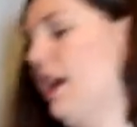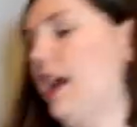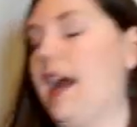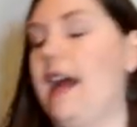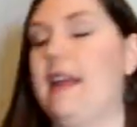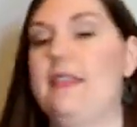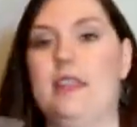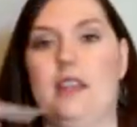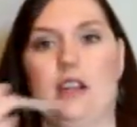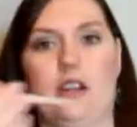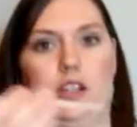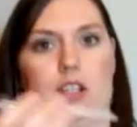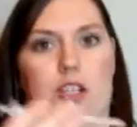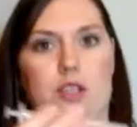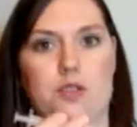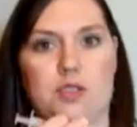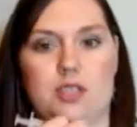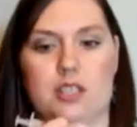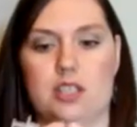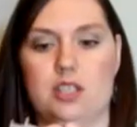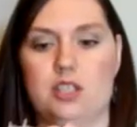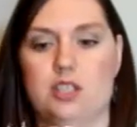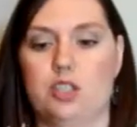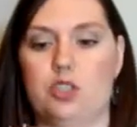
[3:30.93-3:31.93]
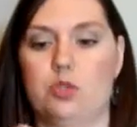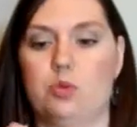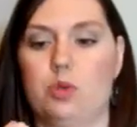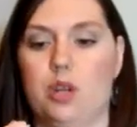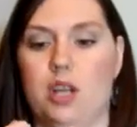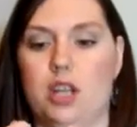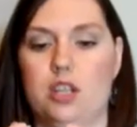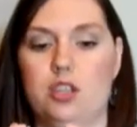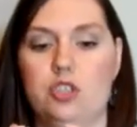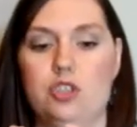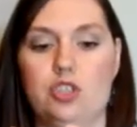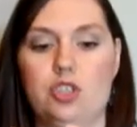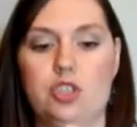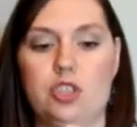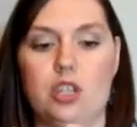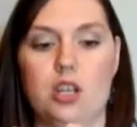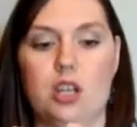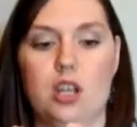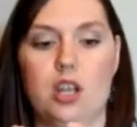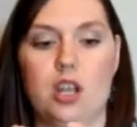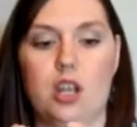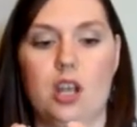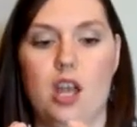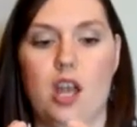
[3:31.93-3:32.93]
And then I'll use this syringe
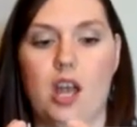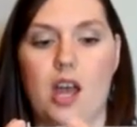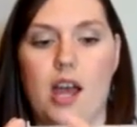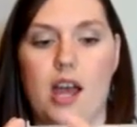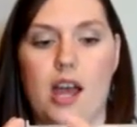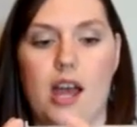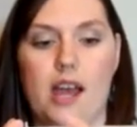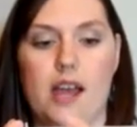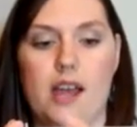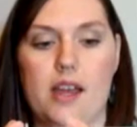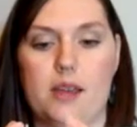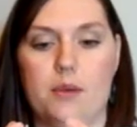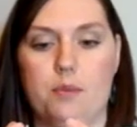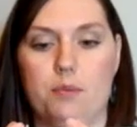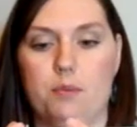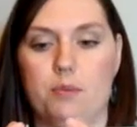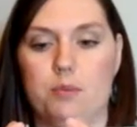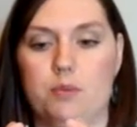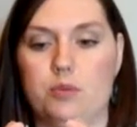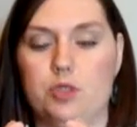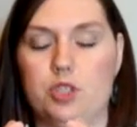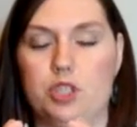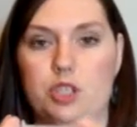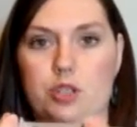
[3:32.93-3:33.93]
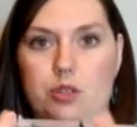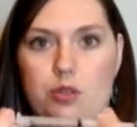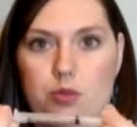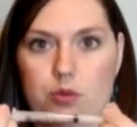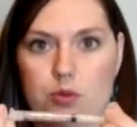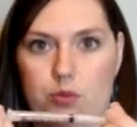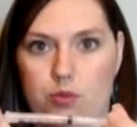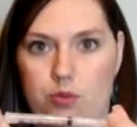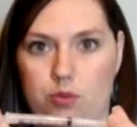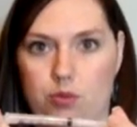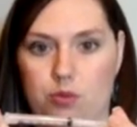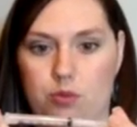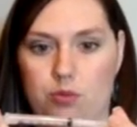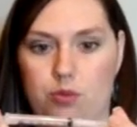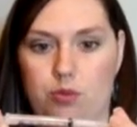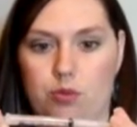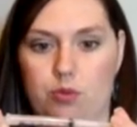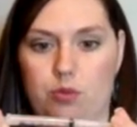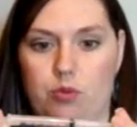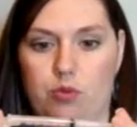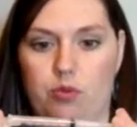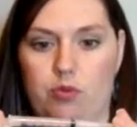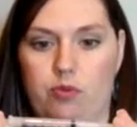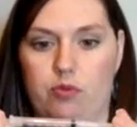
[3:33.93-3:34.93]
to
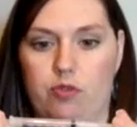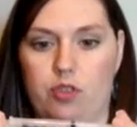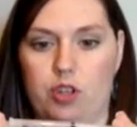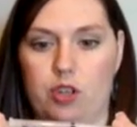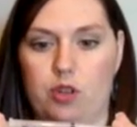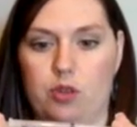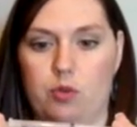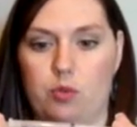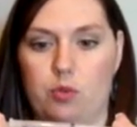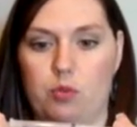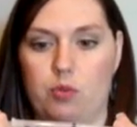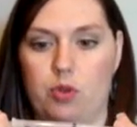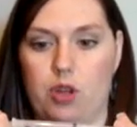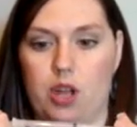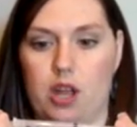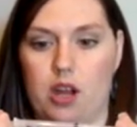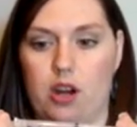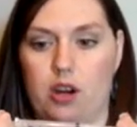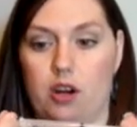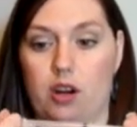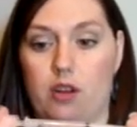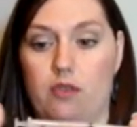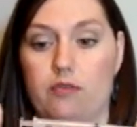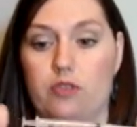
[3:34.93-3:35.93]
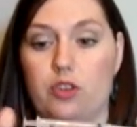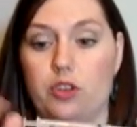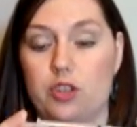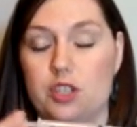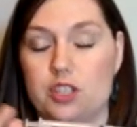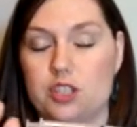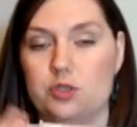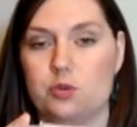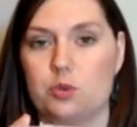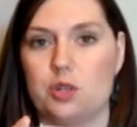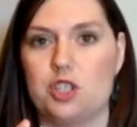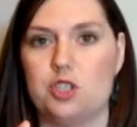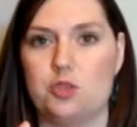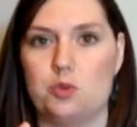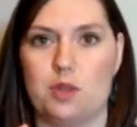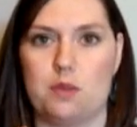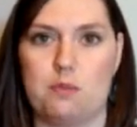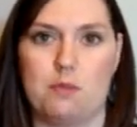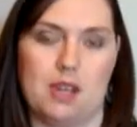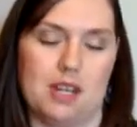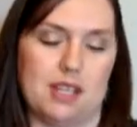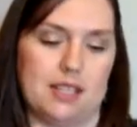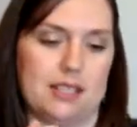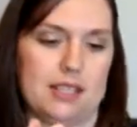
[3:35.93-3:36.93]
I'll fill the syringe with
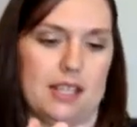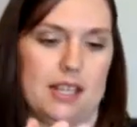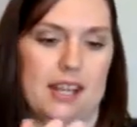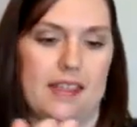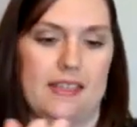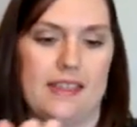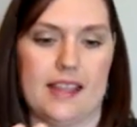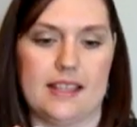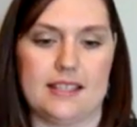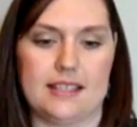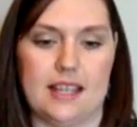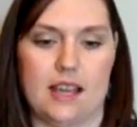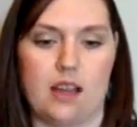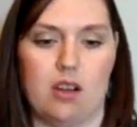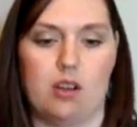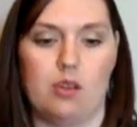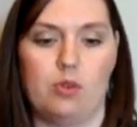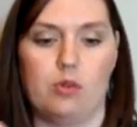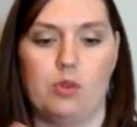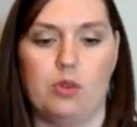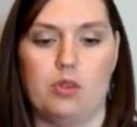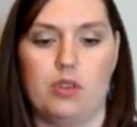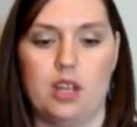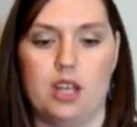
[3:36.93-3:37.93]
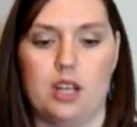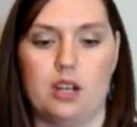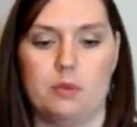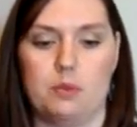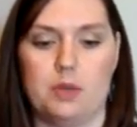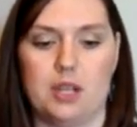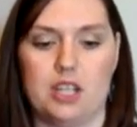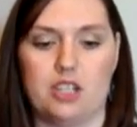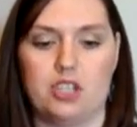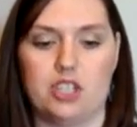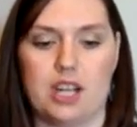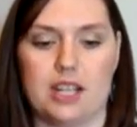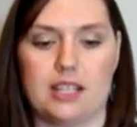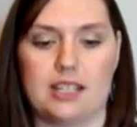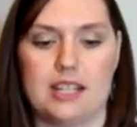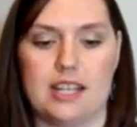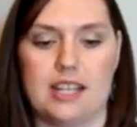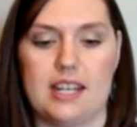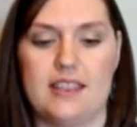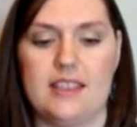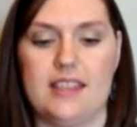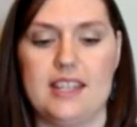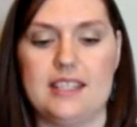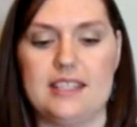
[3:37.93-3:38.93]
medicine, and that's how it'll be
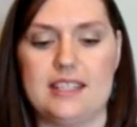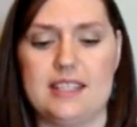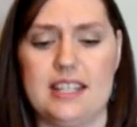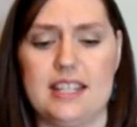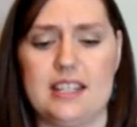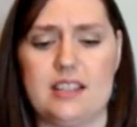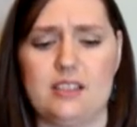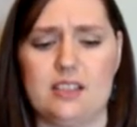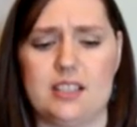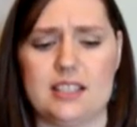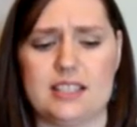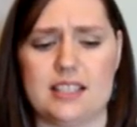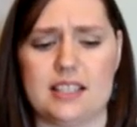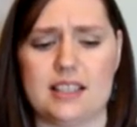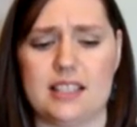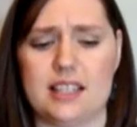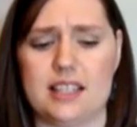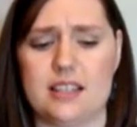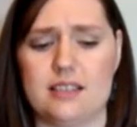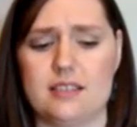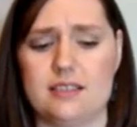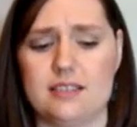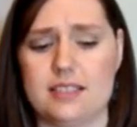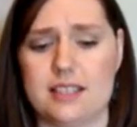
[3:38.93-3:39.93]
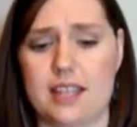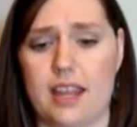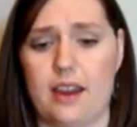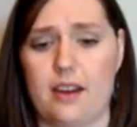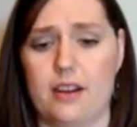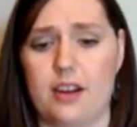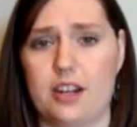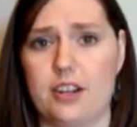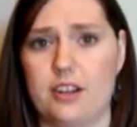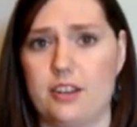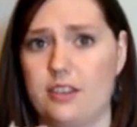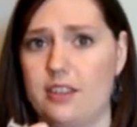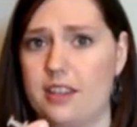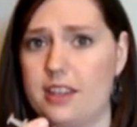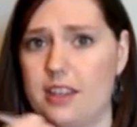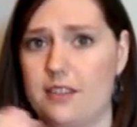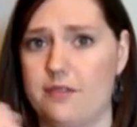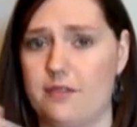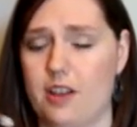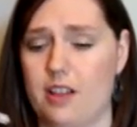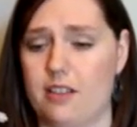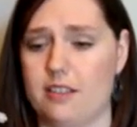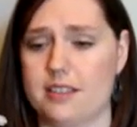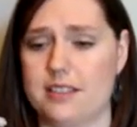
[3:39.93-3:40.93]
injected. And this needle is a little scarier than the
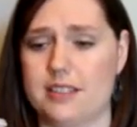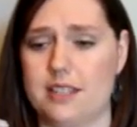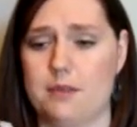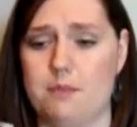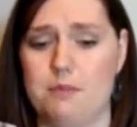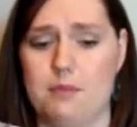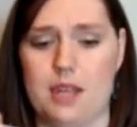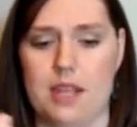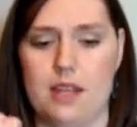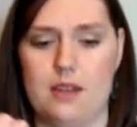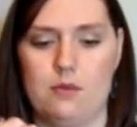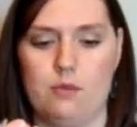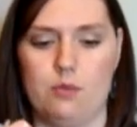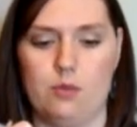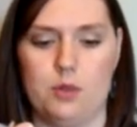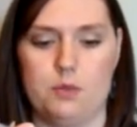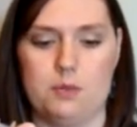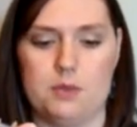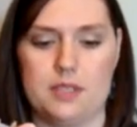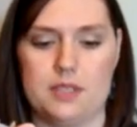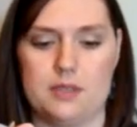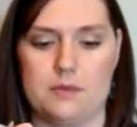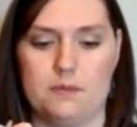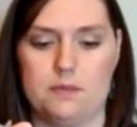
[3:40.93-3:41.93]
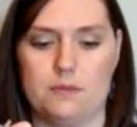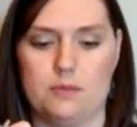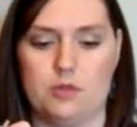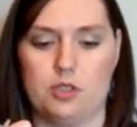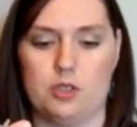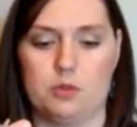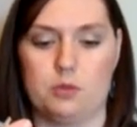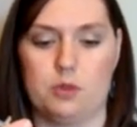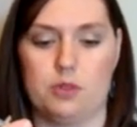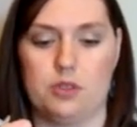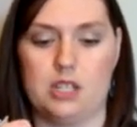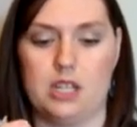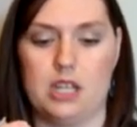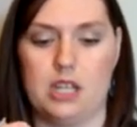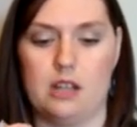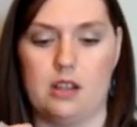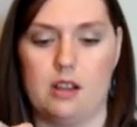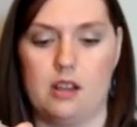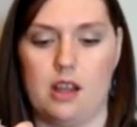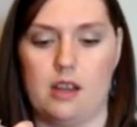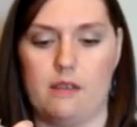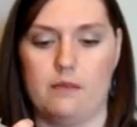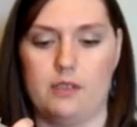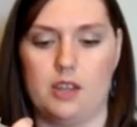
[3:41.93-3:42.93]
Follistim pin. Whoops, just pulled the
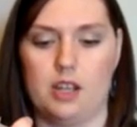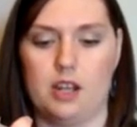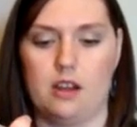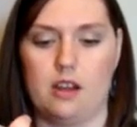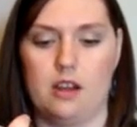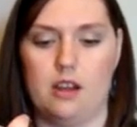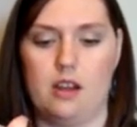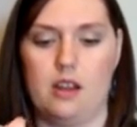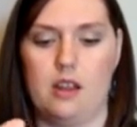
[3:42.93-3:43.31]
needle off there.